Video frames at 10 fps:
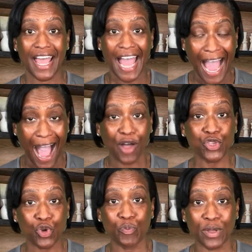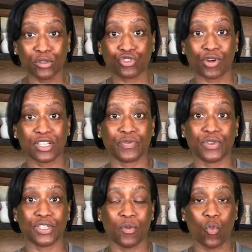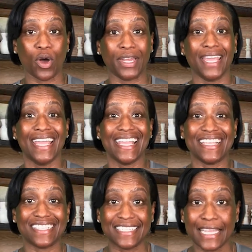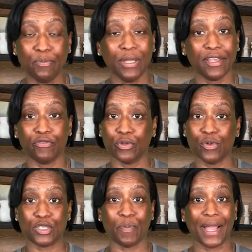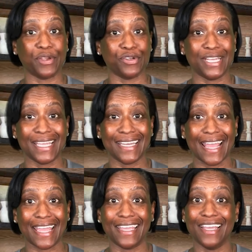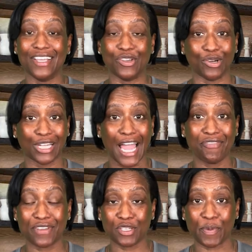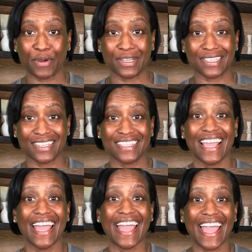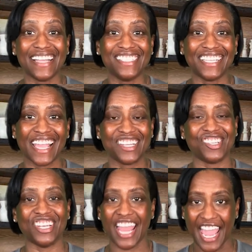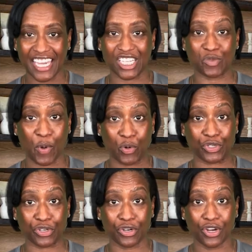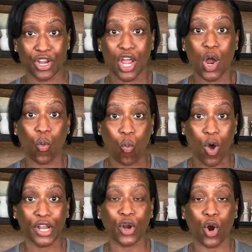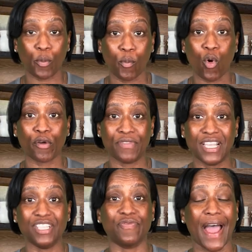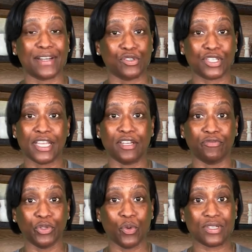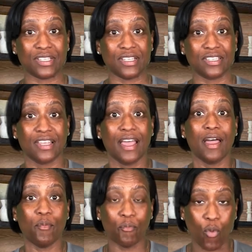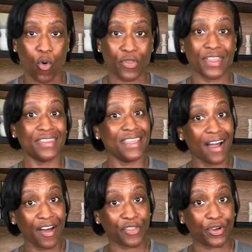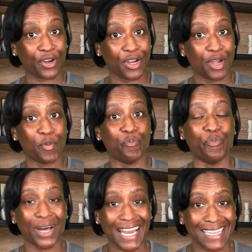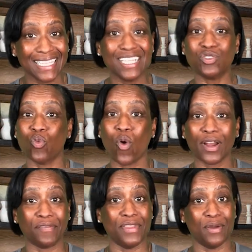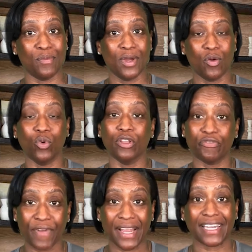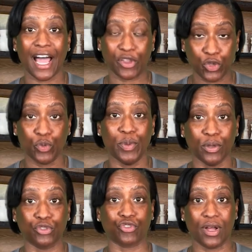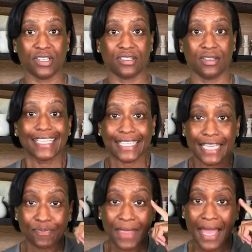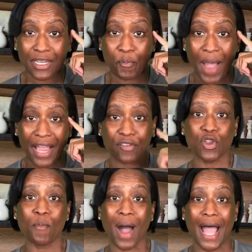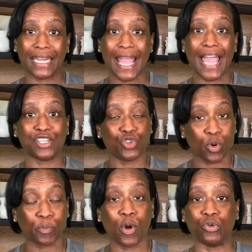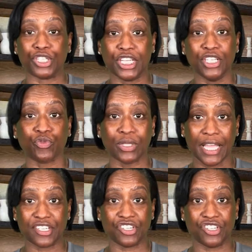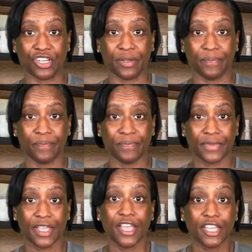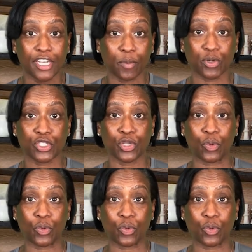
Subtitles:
How you build trust for someone is deeply influenced by your DNA, your life experiences, education, and exposure. One or more of these factors can influence this more than the other, but at least one of them will affect how you build trust. Keep that in the back of your mind as you approach each relationship. Number 2,